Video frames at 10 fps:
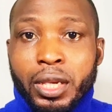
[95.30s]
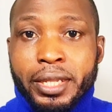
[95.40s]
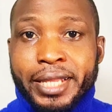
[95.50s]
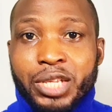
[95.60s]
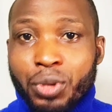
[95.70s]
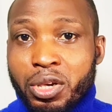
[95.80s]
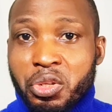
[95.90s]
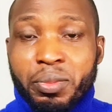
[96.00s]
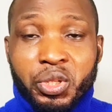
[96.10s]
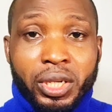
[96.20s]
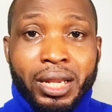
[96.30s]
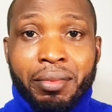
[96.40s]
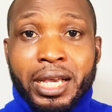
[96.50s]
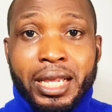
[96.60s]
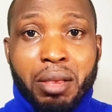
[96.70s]
Next, we are going to be talking
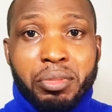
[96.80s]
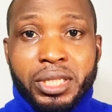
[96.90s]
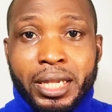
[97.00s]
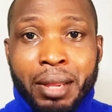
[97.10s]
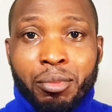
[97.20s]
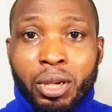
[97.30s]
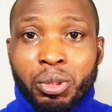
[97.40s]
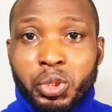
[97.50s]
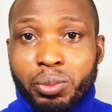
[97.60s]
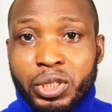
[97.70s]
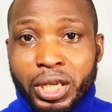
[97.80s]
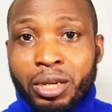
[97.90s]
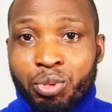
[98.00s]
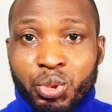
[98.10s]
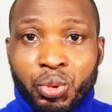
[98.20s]
about MTN. I'm going to be
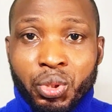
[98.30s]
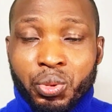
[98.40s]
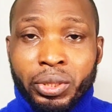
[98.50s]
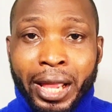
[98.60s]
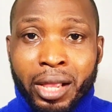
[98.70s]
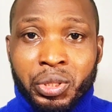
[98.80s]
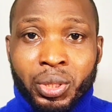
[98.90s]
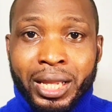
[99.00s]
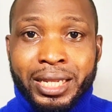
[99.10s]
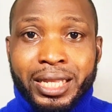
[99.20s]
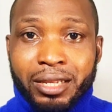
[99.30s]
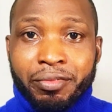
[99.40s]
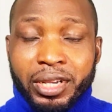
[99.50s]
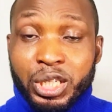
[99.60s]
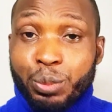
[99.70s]
sharing with you those codes that I can use to get it at a
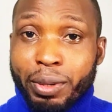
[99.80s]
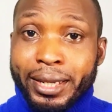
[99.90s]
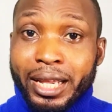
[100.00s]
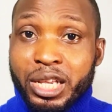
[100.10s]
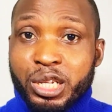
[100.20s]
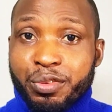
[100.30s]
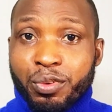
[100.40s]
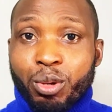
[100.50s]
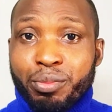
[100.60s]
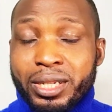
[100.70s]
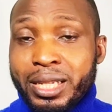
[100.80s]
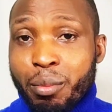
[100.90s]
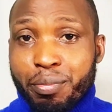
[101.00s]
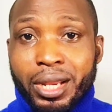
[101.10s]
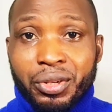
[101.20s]
very cheap rate that I can use for your
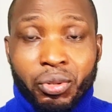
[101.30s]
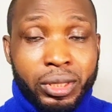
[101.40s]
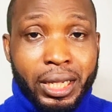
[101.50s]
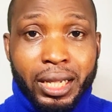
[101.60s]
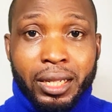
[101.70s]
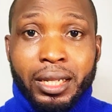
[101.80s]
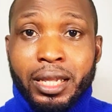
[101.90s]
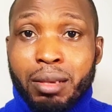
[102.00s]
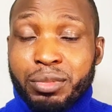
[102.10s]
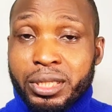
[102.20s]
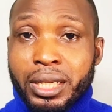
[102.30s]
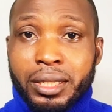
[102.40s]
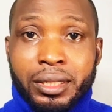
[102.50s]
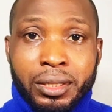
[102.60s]
midnight plan on MTN.